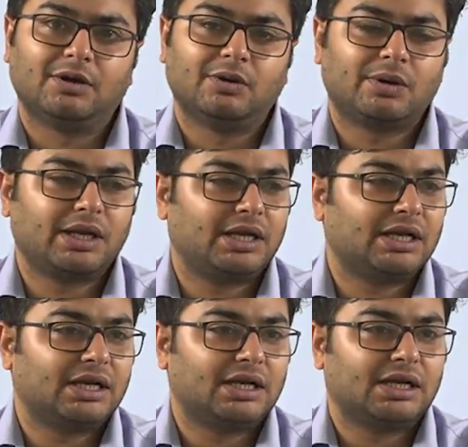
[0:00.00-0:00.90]
okay.
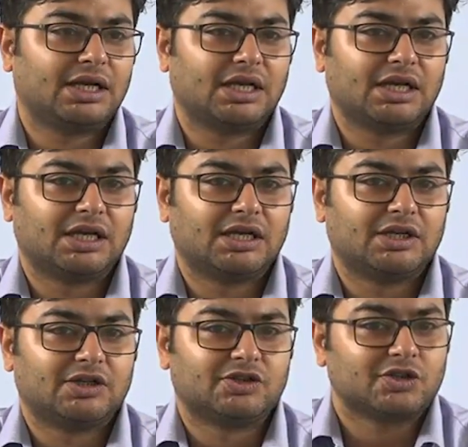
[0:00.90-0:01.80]

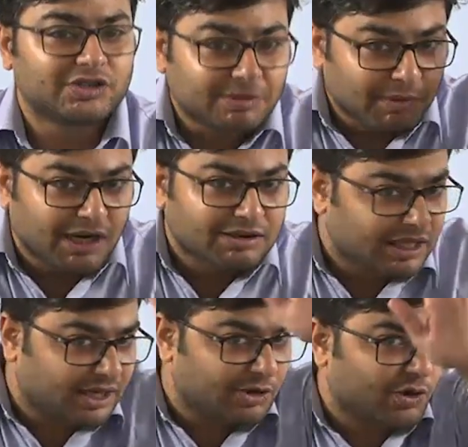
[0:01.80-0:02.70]
So similar
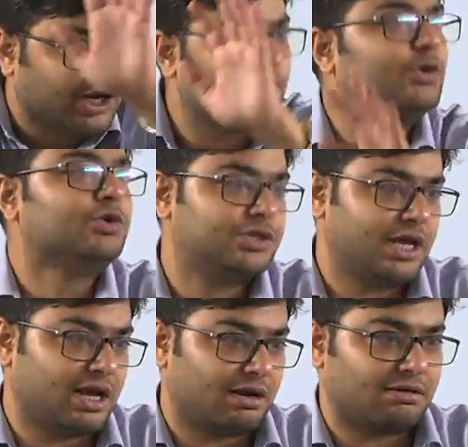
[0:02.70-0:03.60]
thing you can use
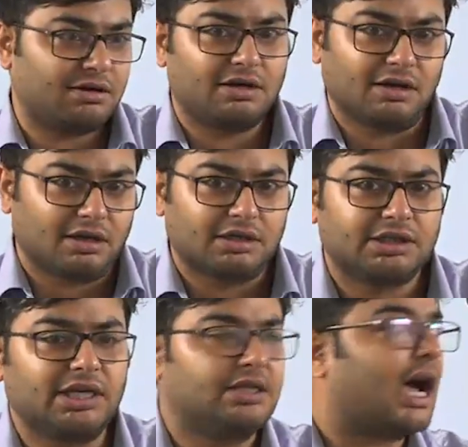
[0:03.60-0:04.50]
there.
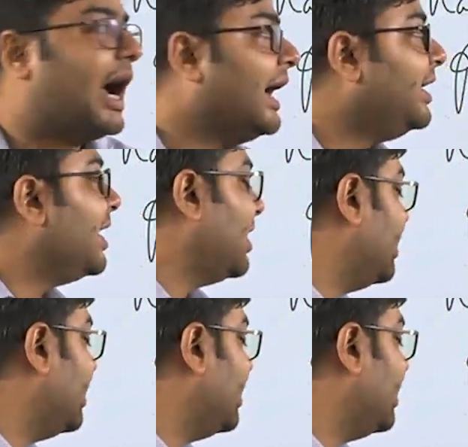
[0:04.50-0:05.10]
See, the idea